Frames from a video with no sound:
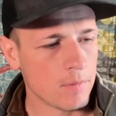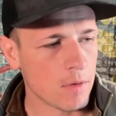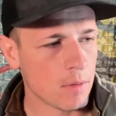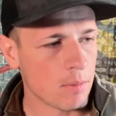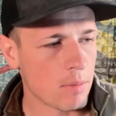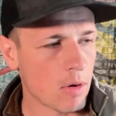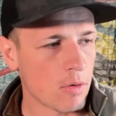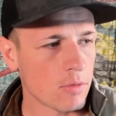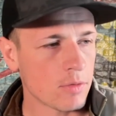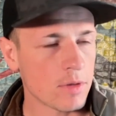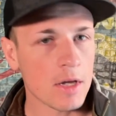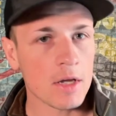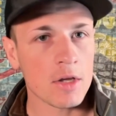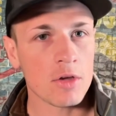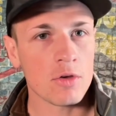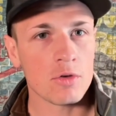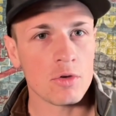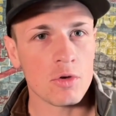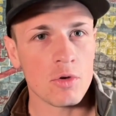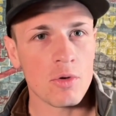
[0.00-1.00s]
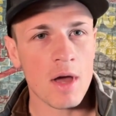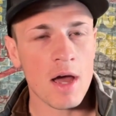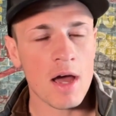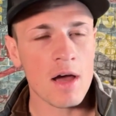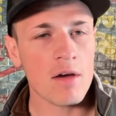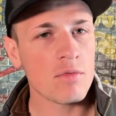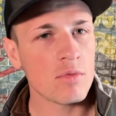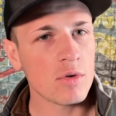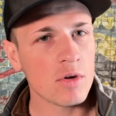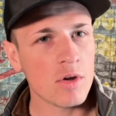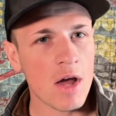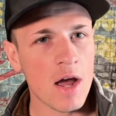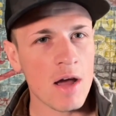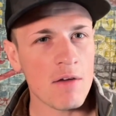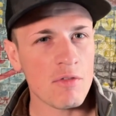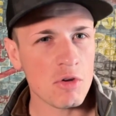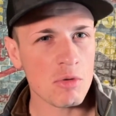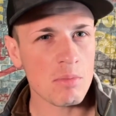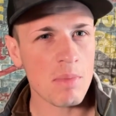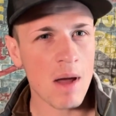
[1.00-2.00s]
the belt that you do have when you
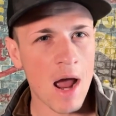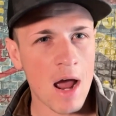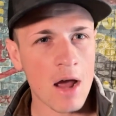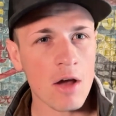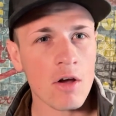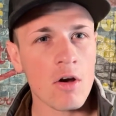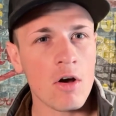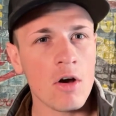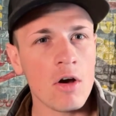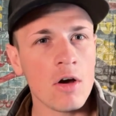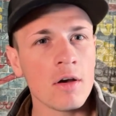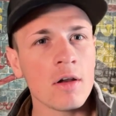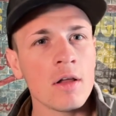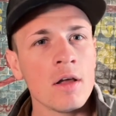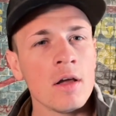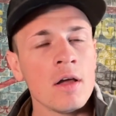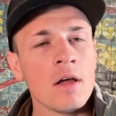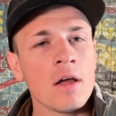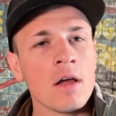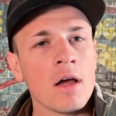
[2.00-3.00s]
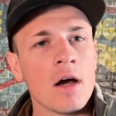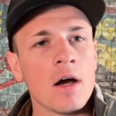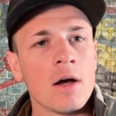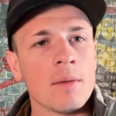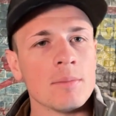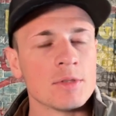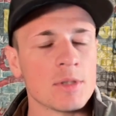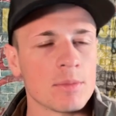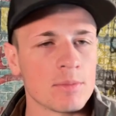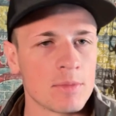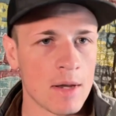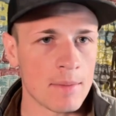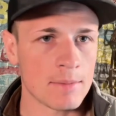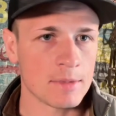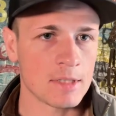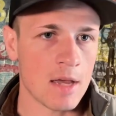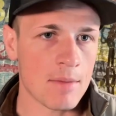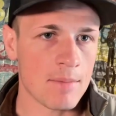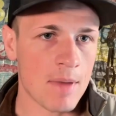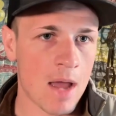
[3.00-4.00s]
have your pack on
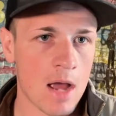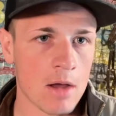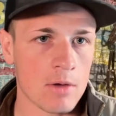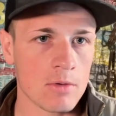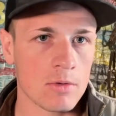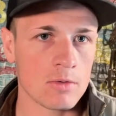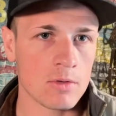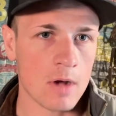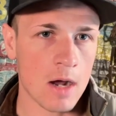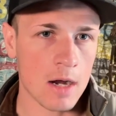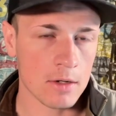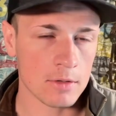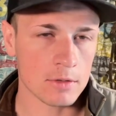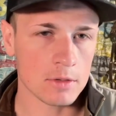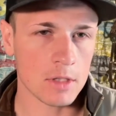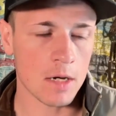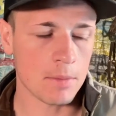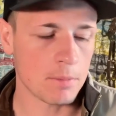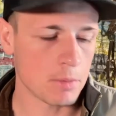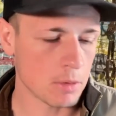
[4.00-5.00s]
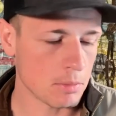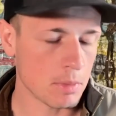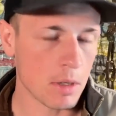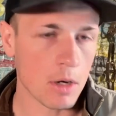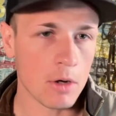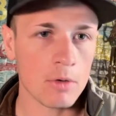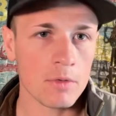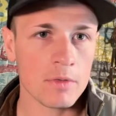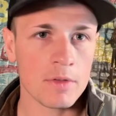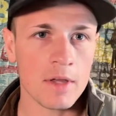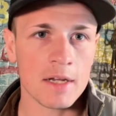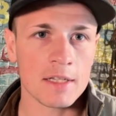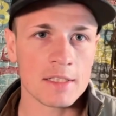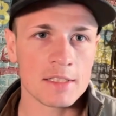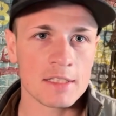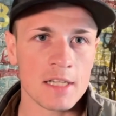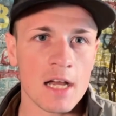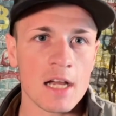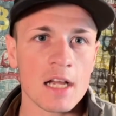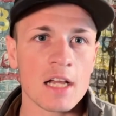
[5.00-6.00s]
Sometimes that pack will ride on top of your belt, that
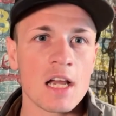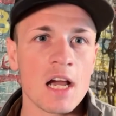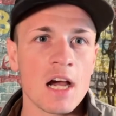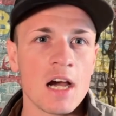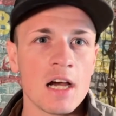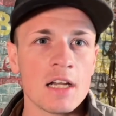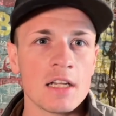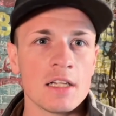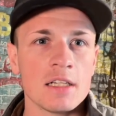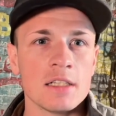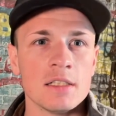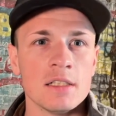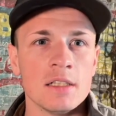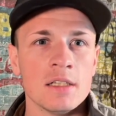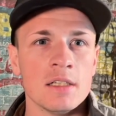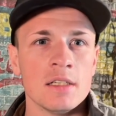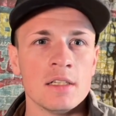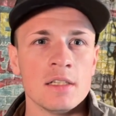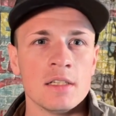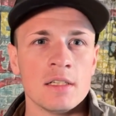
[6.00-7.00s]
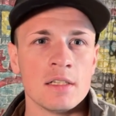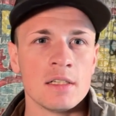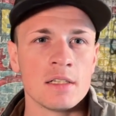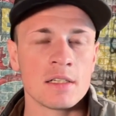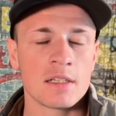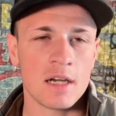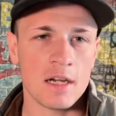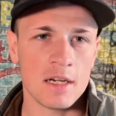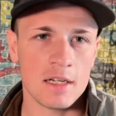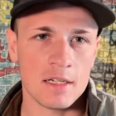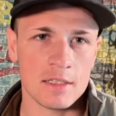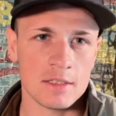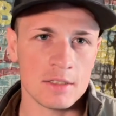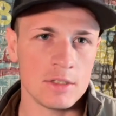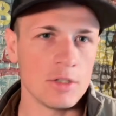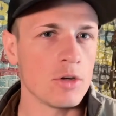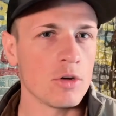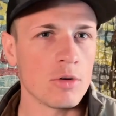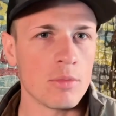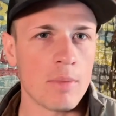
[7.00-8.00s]
it's not cutting
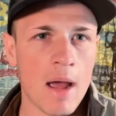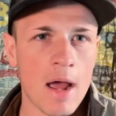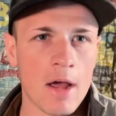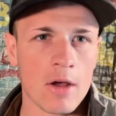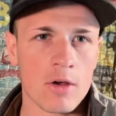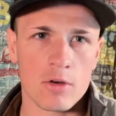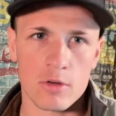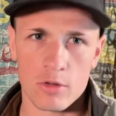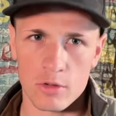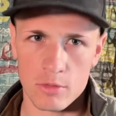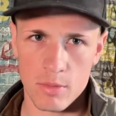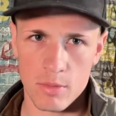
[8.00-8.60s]
into your back or